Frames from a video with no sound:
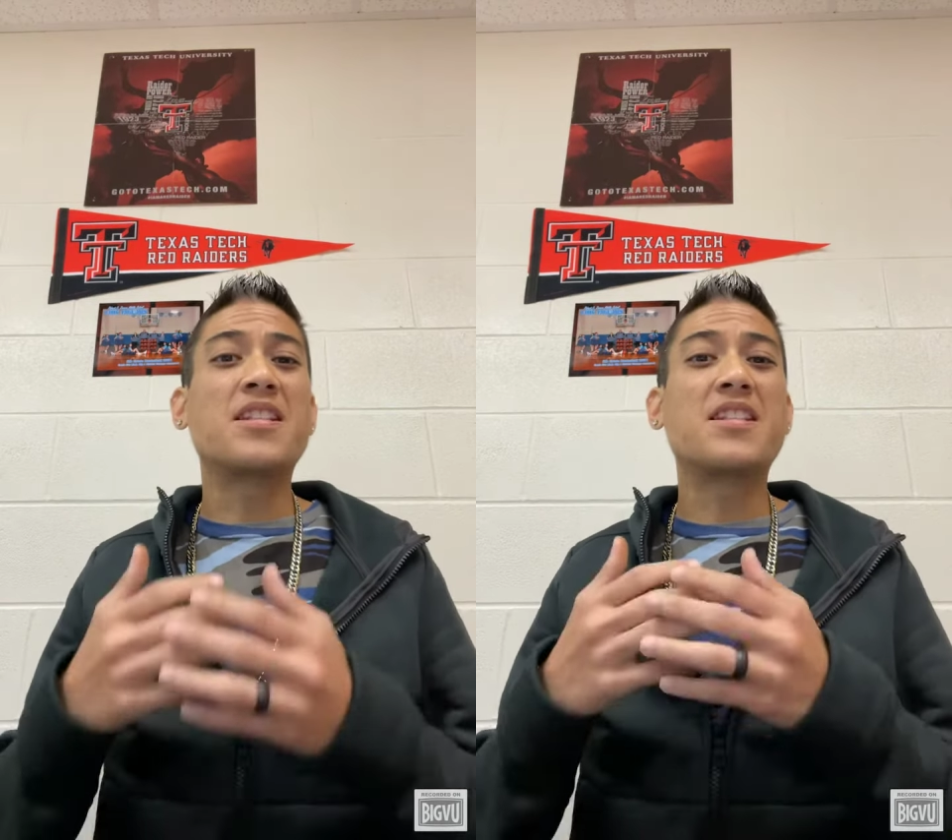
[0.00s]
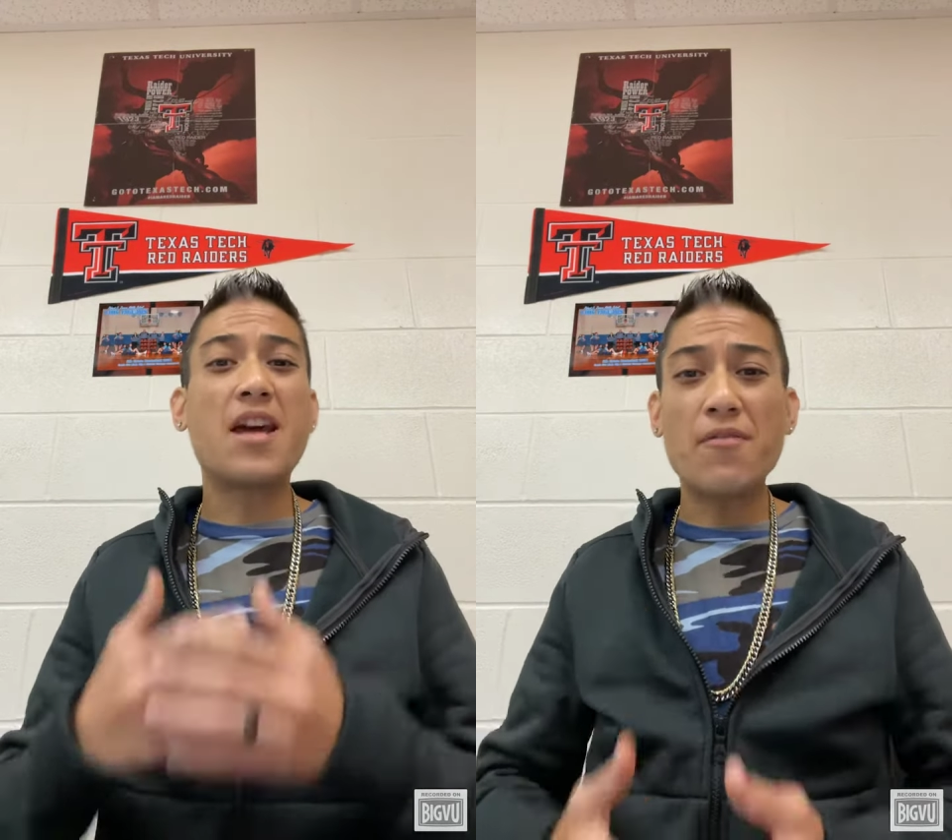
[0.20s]

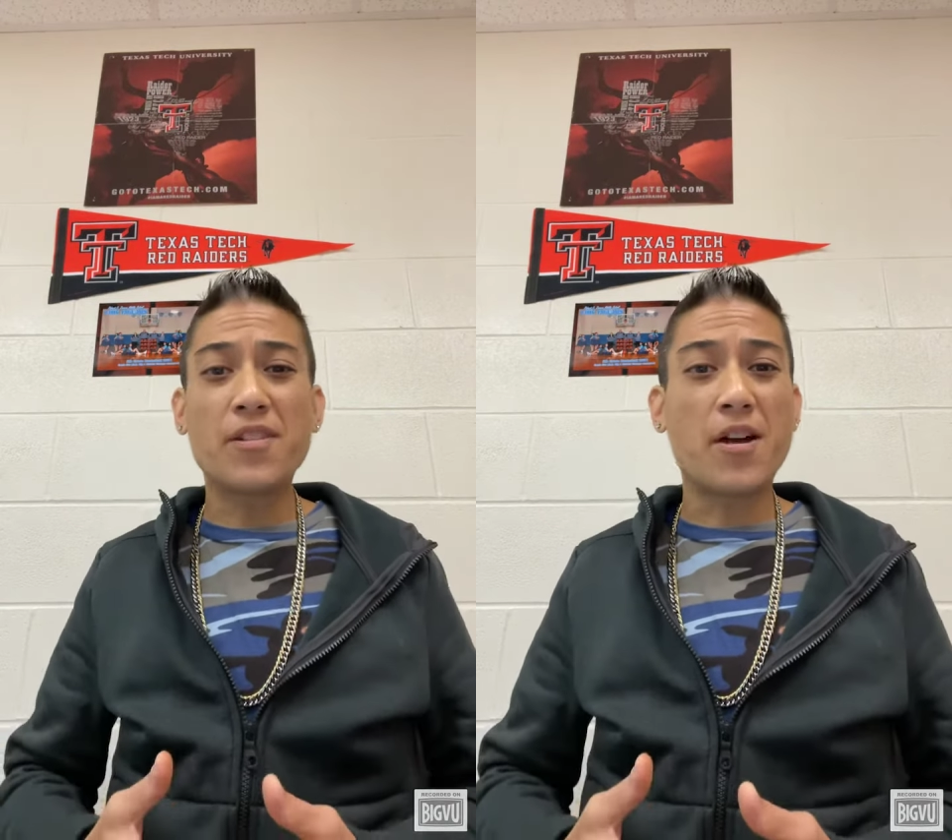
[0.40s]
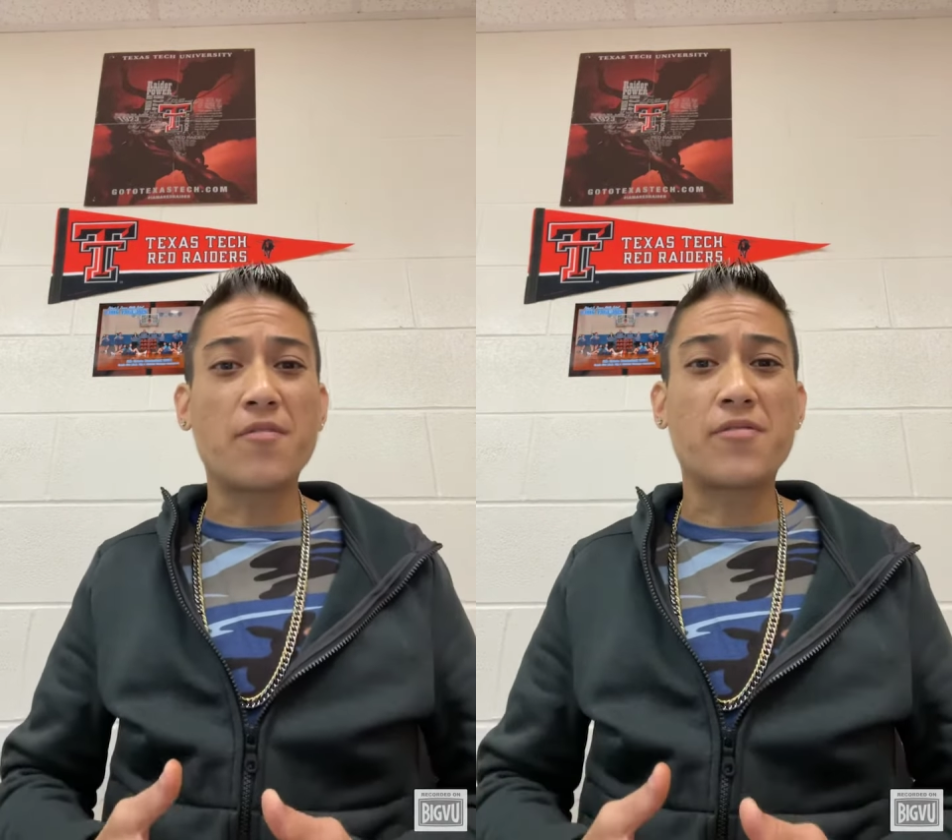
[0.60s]

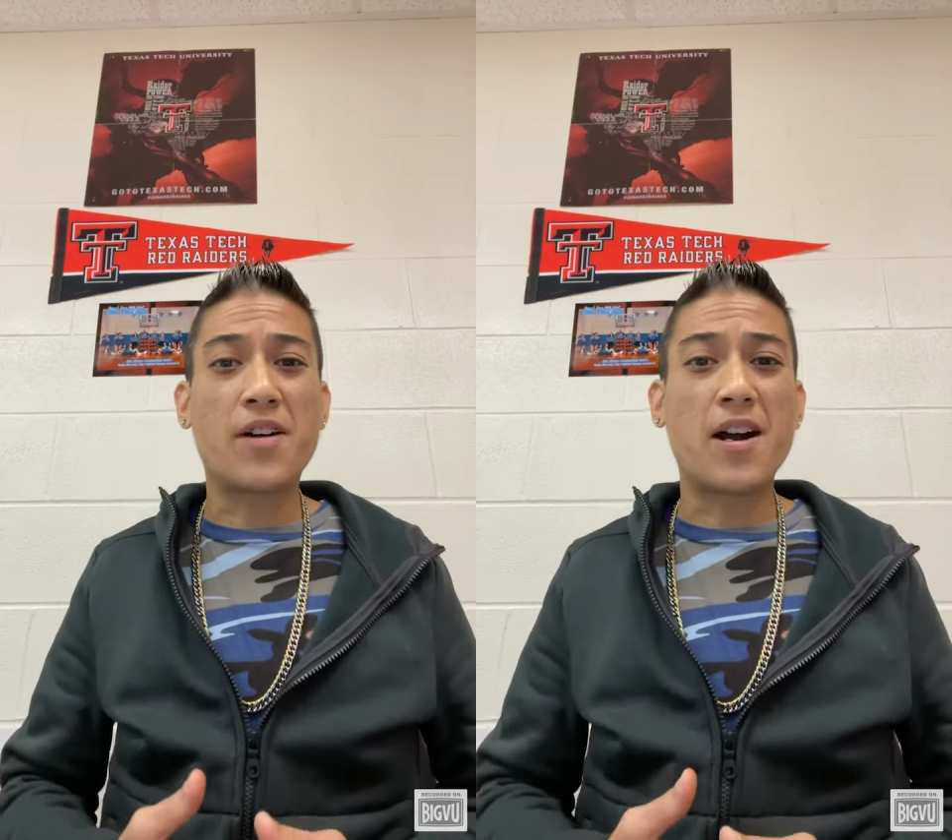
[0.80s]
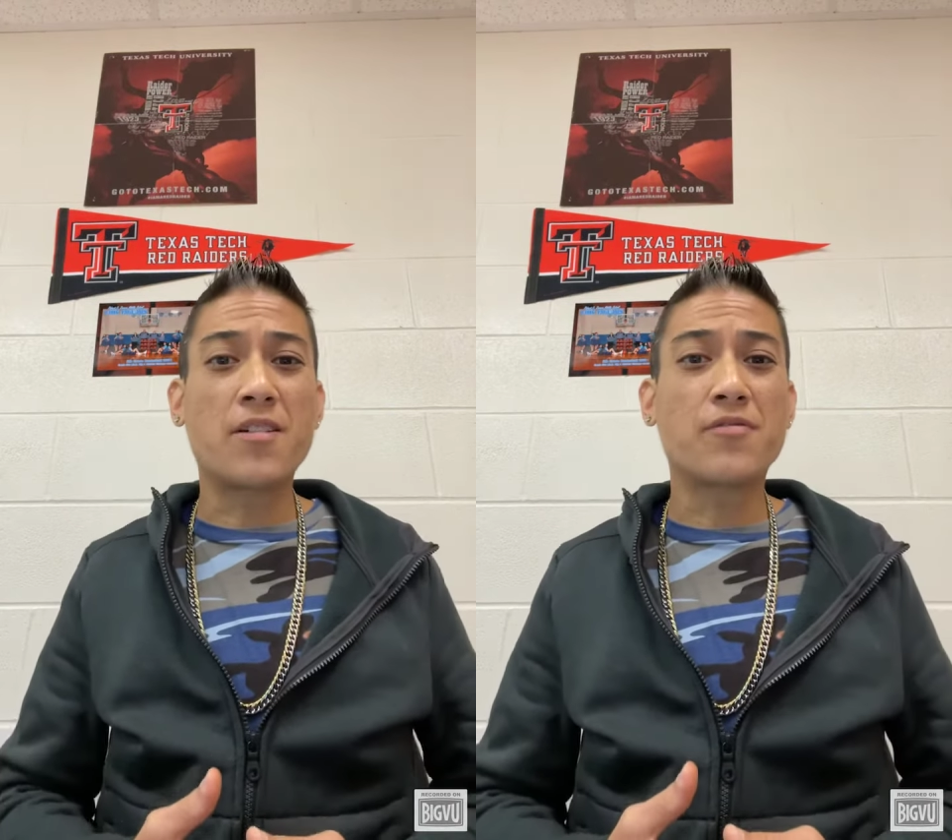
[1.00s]
definitely on
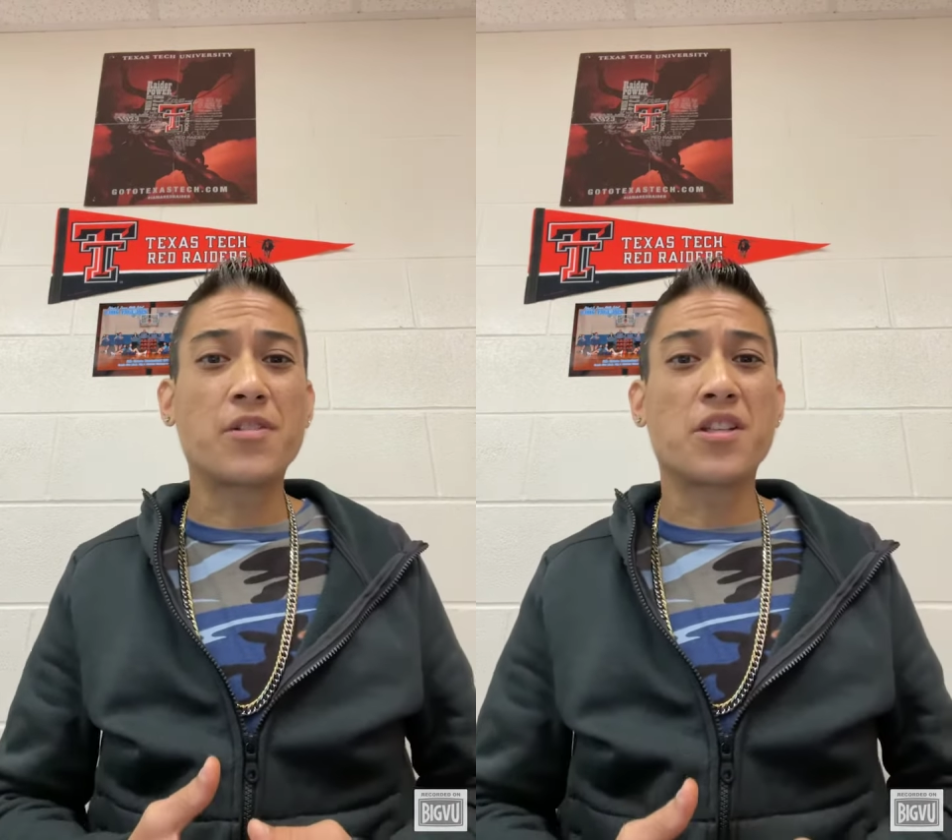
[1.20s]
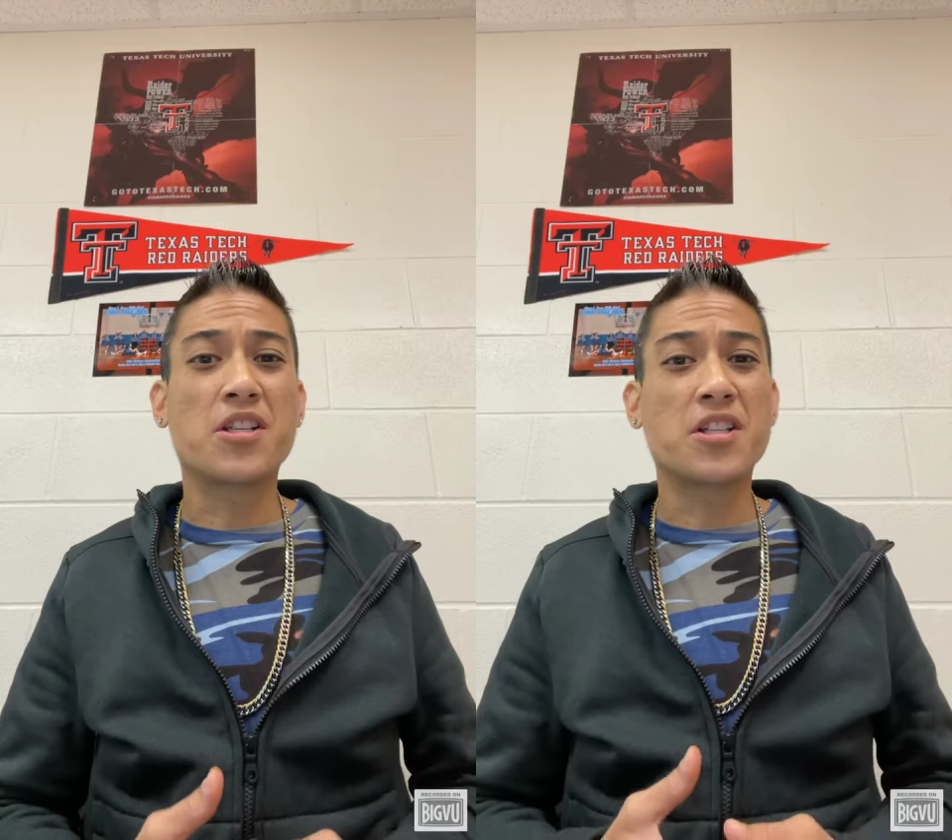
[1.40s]
fire
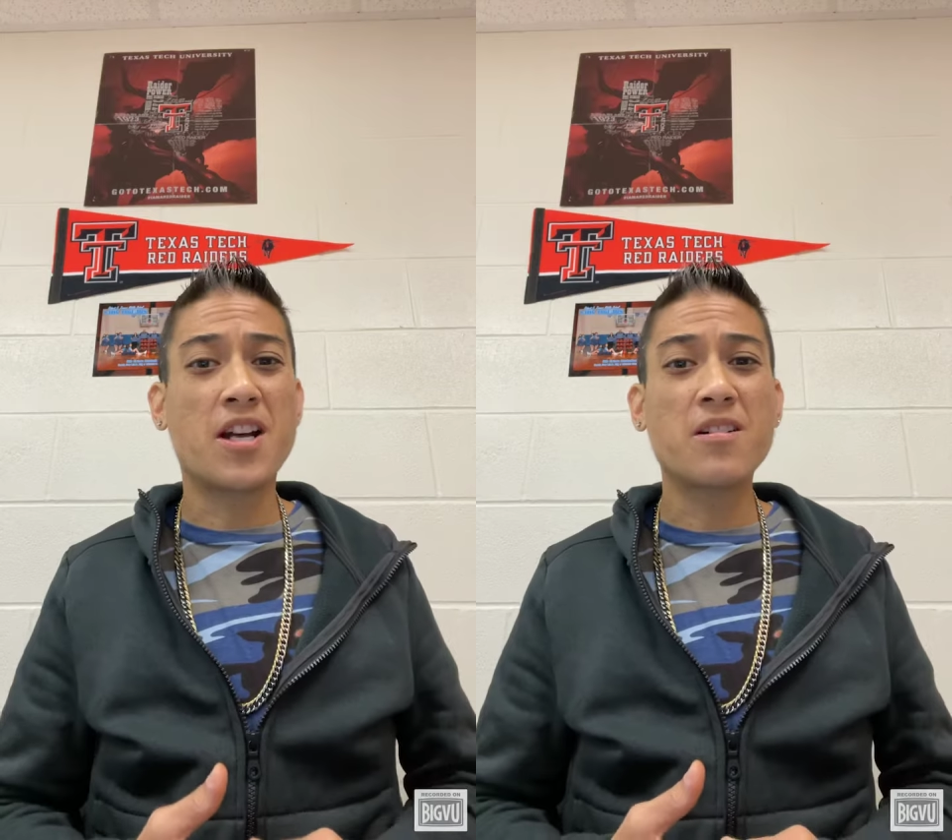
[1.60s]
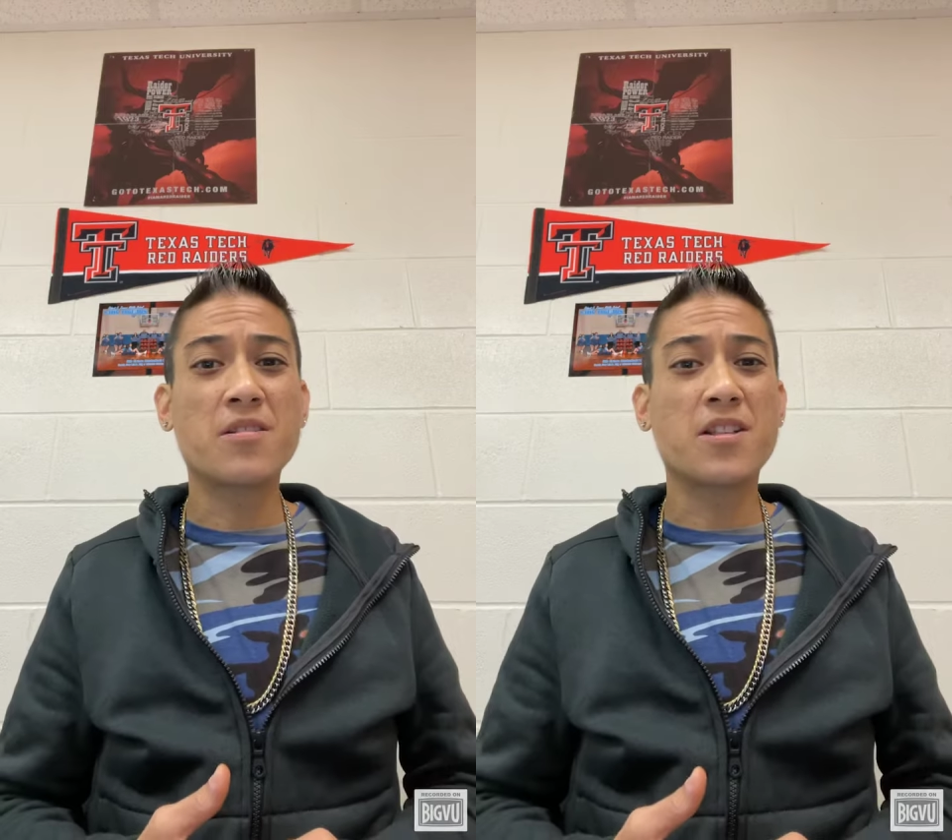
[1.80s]
for the Chicago